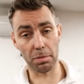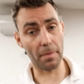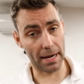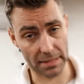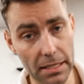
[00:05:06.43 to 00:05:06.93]

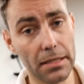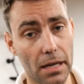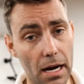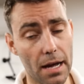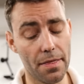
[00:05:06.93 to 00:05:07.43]
problematic.
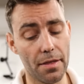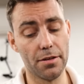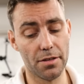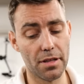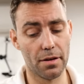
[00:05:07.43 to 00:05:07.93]
Uh, the,
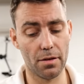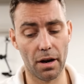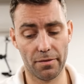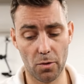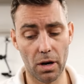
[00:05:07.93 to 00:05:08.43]
the,
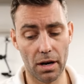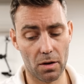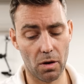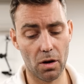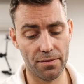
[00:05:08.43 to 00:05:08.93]
I have quite, I
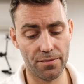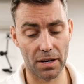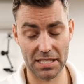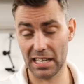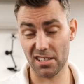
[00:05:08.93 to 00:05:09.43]
quite often
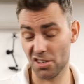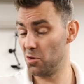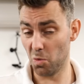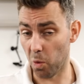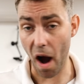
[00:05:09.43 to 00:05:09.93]
find saddles are
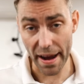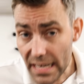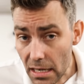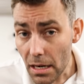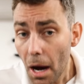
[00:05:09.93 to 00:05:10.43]
too
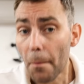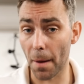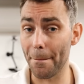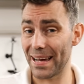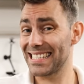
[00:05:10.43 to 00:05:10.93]
wide.
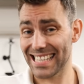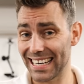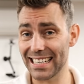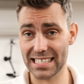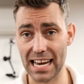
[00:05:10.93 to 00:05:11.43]
My best
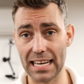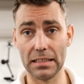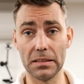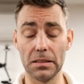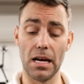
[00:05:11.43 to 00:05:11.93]
selling
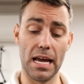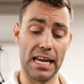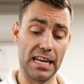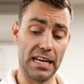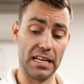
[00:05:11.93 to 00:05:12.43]
saddle
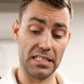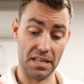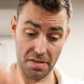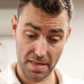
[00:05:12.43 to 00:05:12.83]
is